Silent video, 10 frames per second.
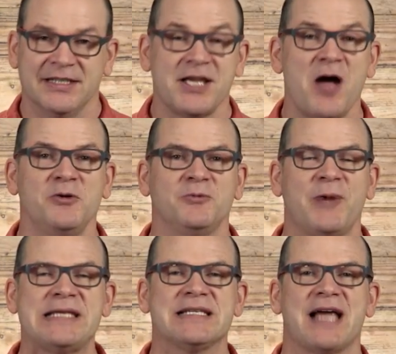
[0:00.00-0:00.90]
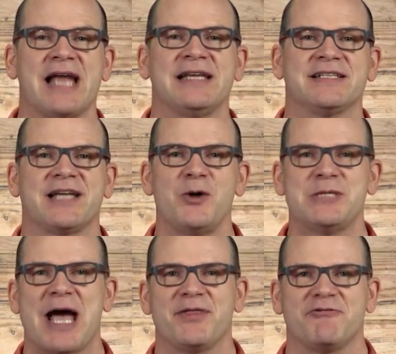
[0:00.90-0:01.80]
So we decided to
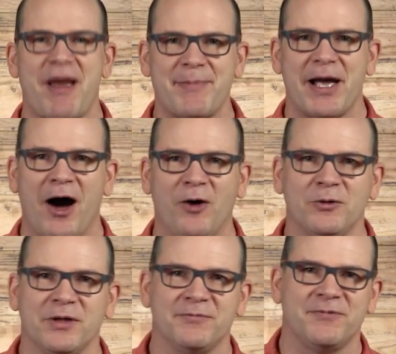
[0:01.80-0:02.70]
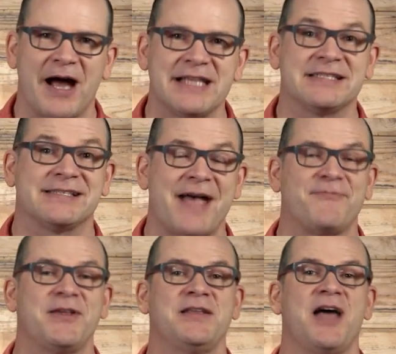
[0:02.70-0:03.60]
go down the rabbit hole and find
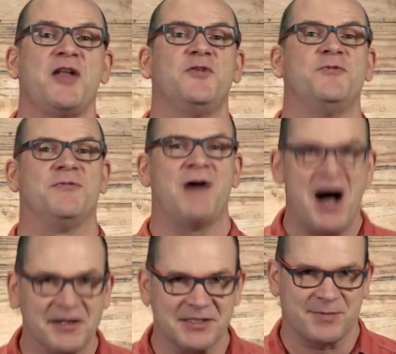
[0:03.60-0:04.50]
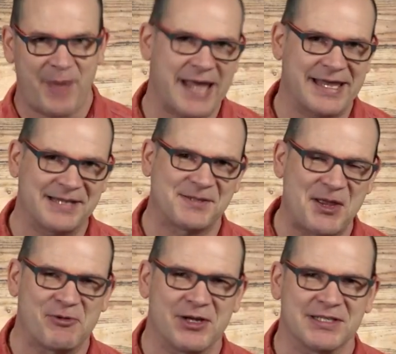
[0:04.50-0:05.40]
7 advanced packing
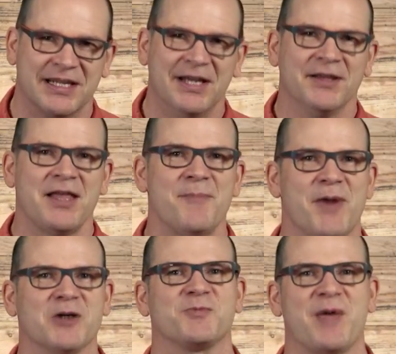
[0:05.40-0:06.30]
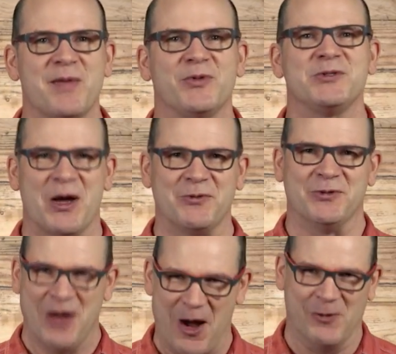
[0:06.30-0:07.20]
secrets that most people
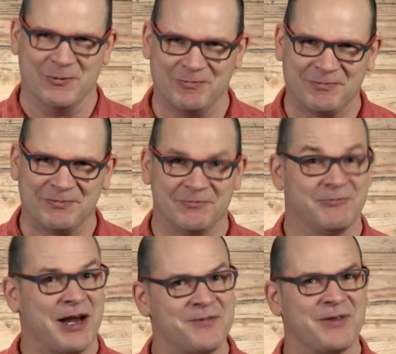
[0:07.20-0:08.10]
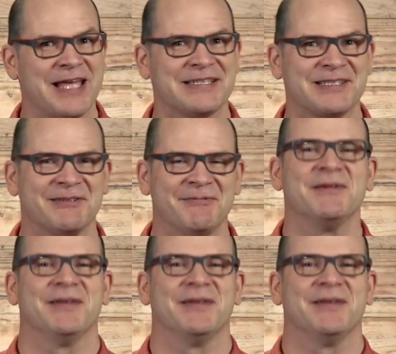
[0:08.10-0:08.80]
don't know. Ready for this?